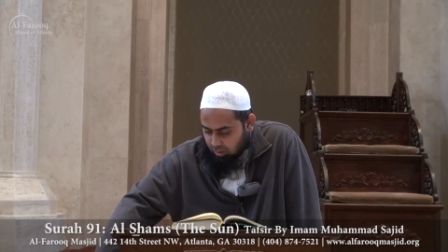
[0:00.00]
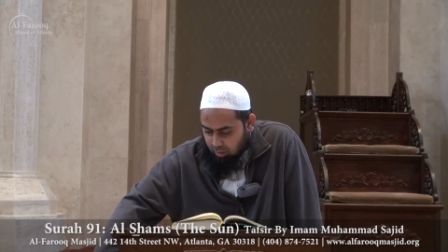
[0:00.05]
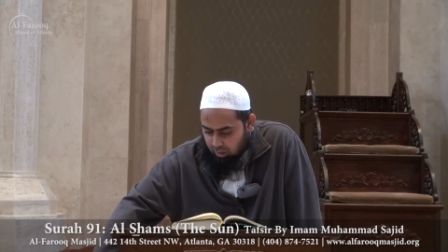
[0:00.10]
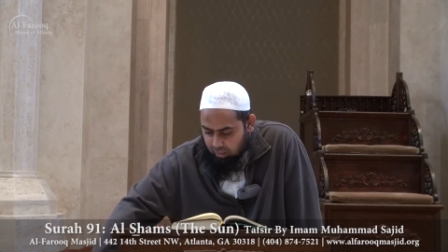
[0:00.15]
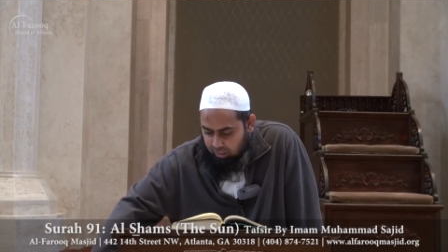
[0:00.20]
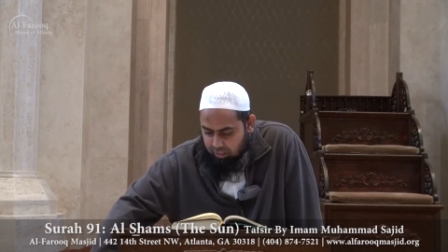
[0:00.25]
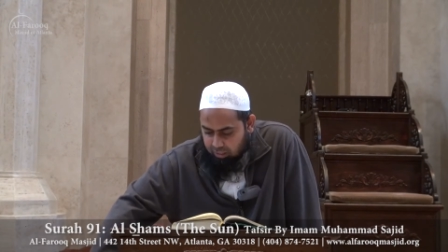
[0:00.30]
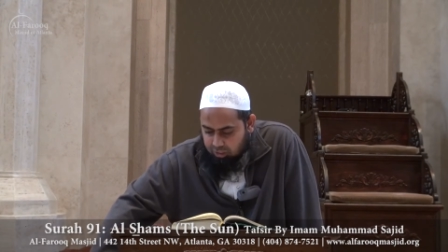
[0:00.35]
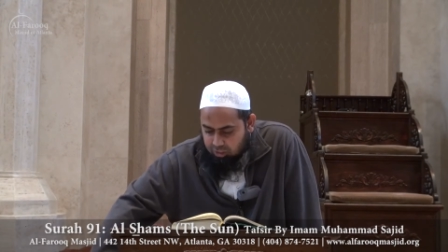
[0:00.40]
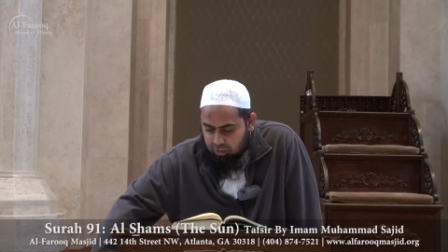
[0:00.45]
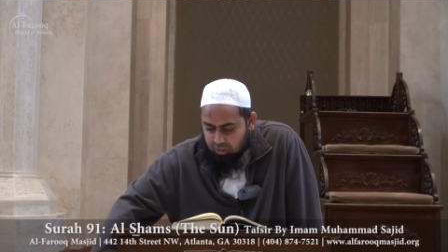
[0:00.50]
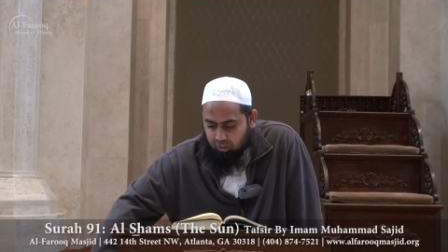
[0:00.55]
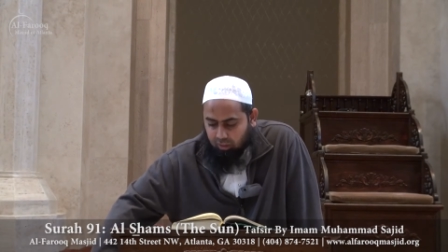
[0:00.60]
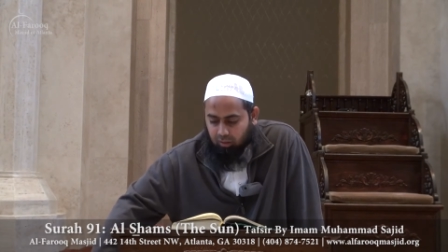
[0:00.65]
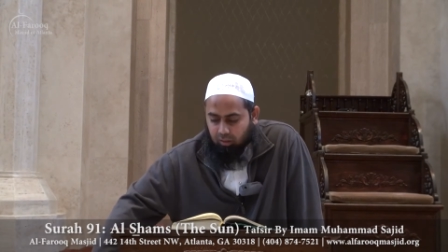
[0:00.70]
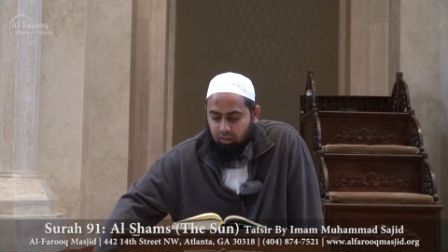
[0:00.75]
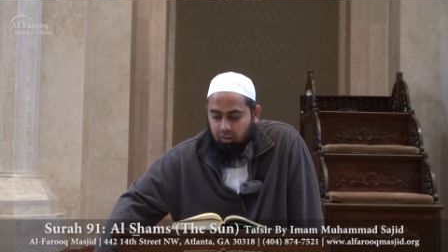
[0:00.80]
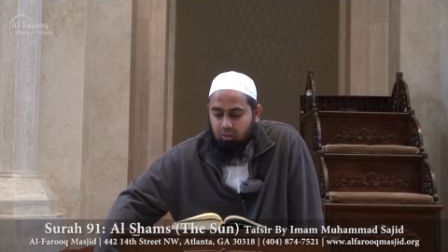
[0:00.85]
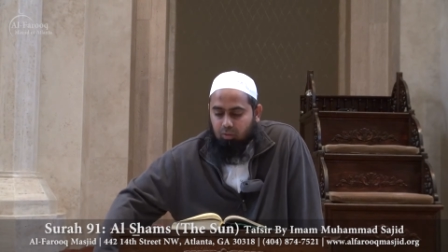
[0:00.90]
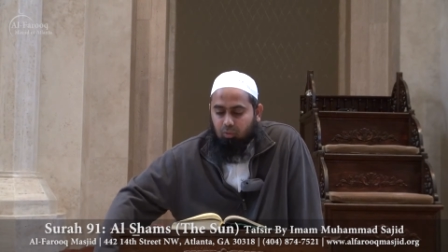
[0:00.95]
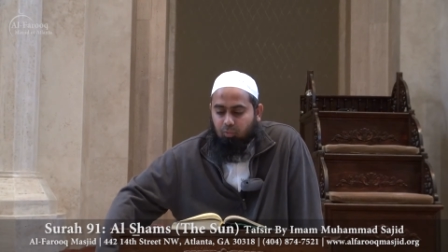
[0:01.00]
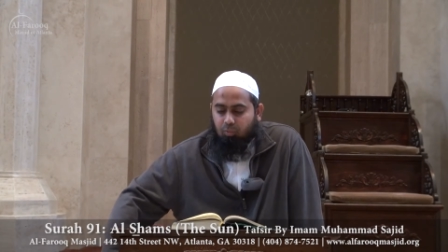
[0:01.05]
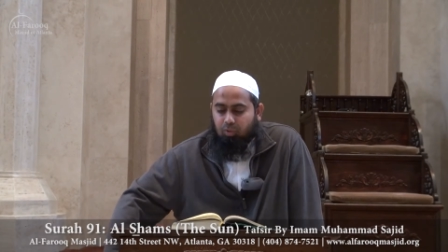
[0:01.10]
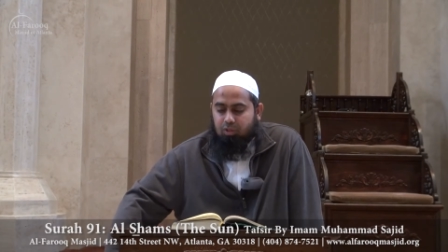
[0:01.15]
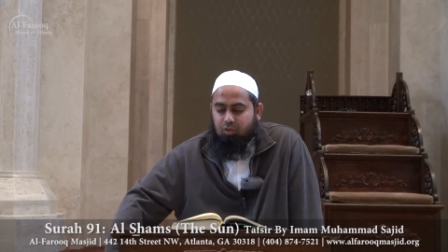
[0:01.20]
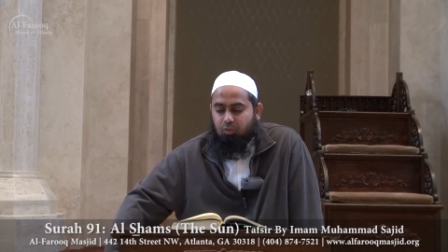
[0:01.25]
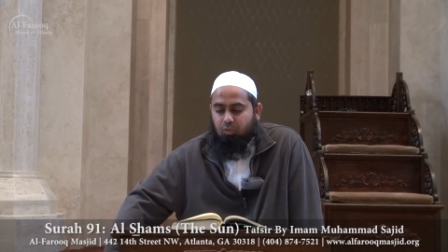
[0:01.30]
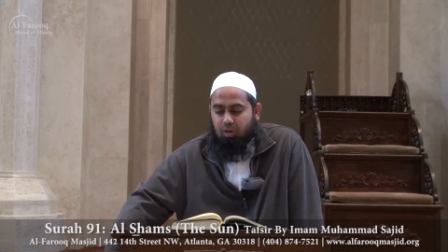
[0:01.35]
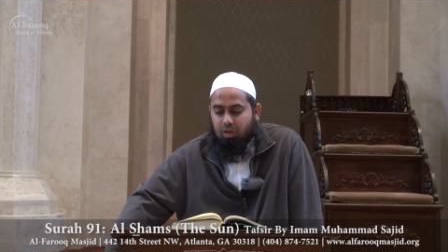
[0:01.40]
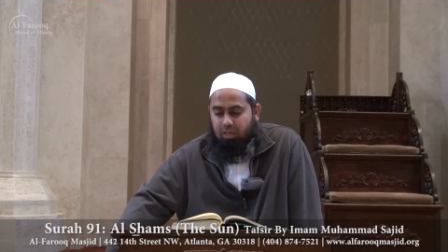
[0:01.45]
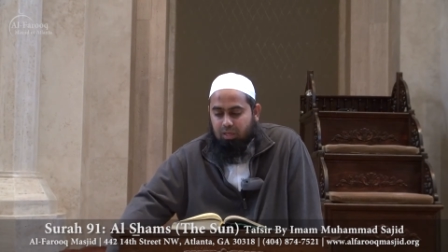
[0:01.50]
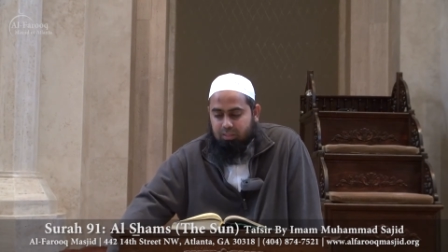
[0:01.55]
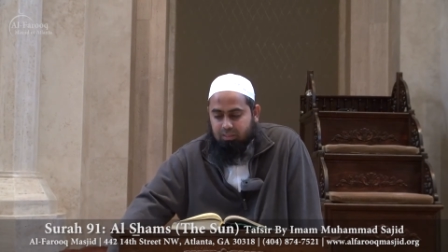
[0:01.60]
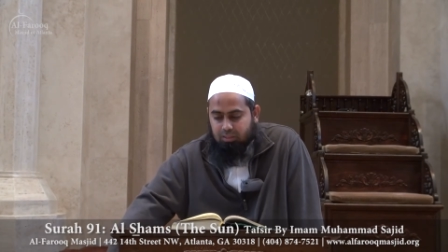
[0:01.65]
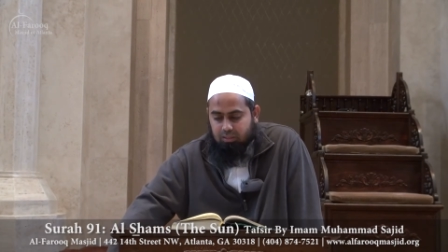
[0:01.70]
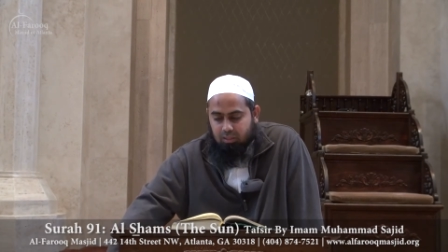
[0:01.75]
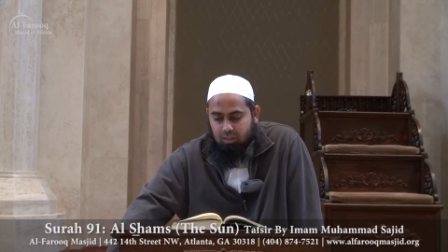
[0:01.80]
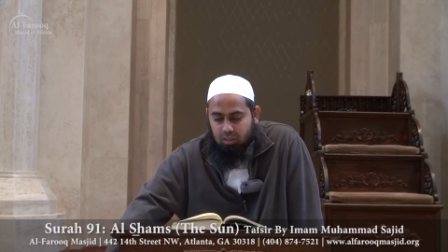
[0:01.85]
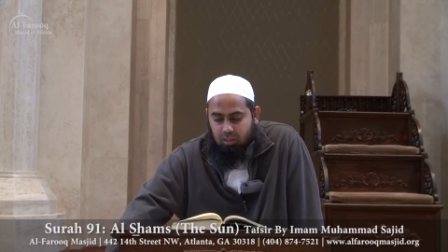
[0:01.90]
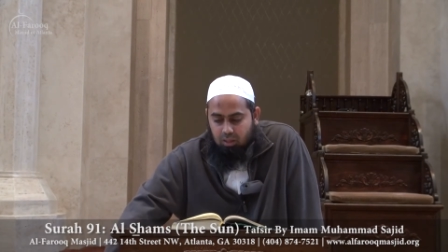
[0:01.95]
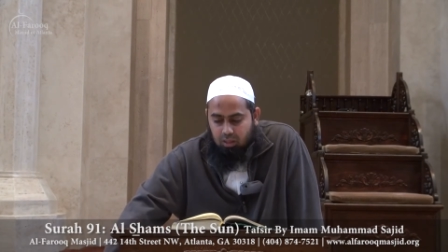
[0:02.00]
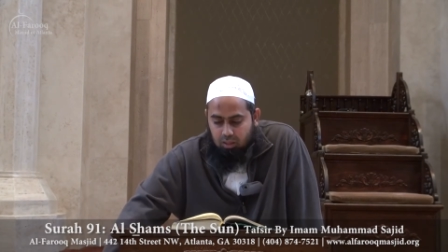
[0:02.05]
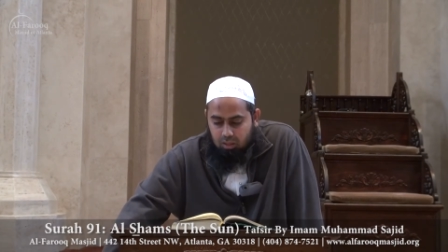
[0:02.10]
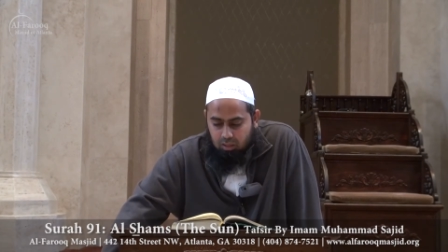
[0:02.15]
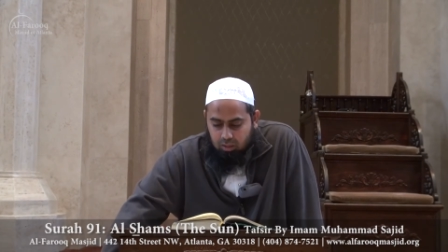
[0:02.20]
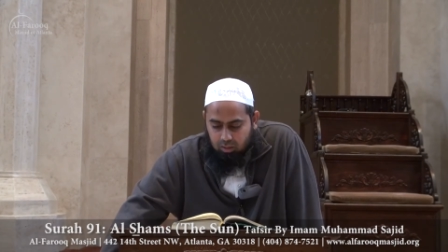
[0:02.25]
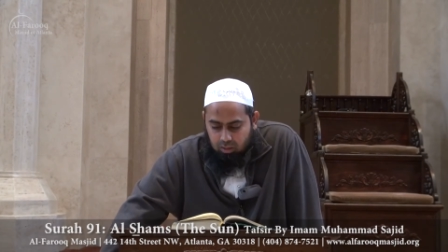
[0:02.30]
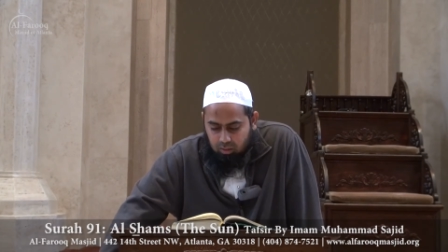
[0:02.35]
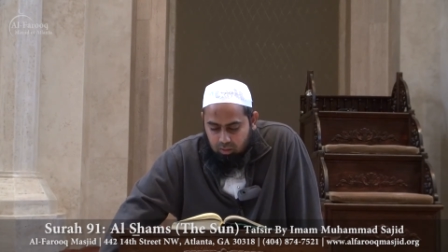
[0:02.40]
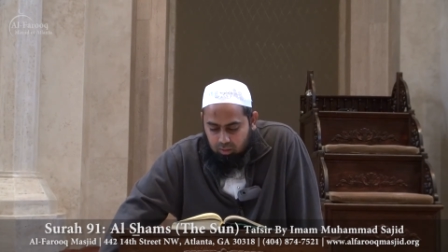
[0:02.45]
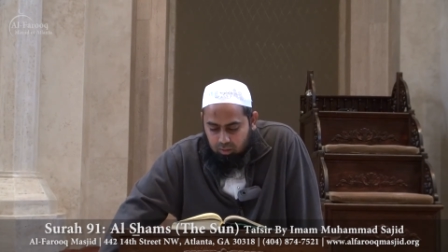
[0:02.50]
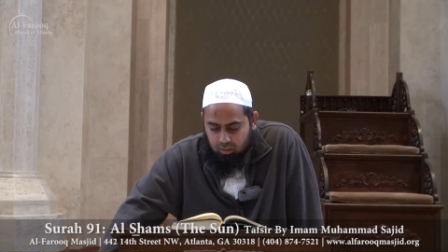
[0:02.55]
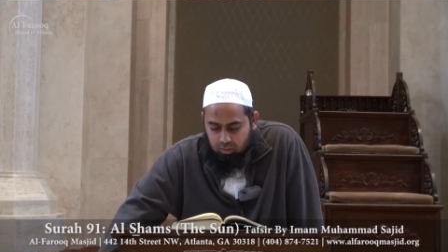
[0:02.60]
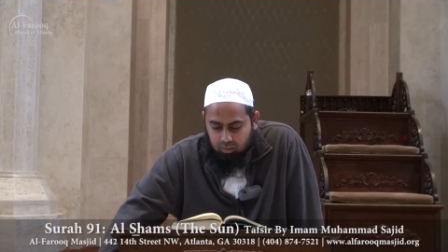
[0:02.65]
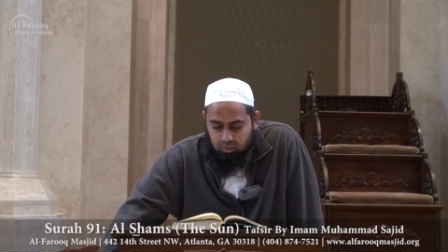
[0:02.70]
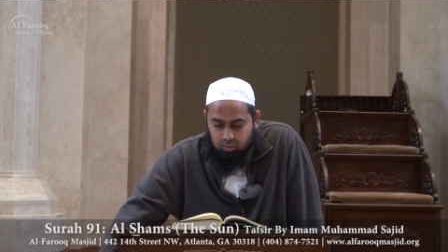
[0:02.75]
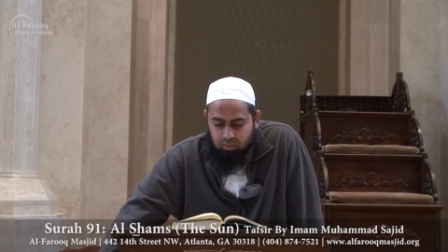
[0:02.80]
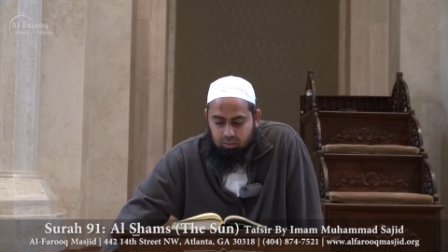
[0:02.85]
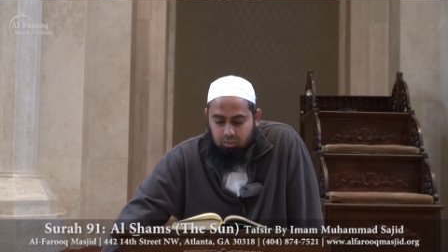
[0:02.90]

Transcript: a nation which was uh,